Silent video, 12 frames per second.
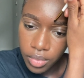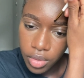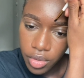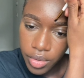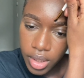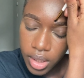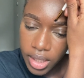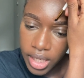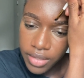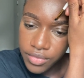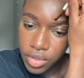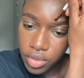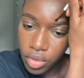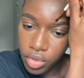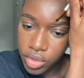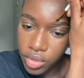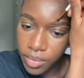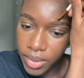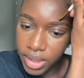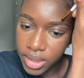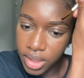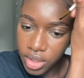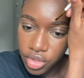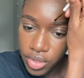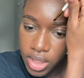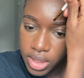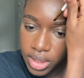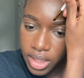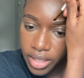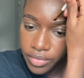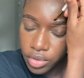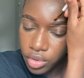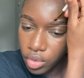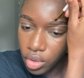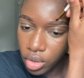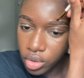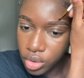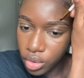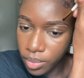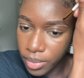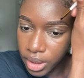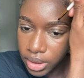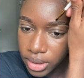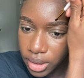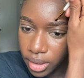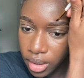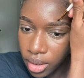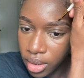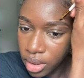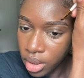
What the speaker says: Queer lives should also matter, trans lives should also matter,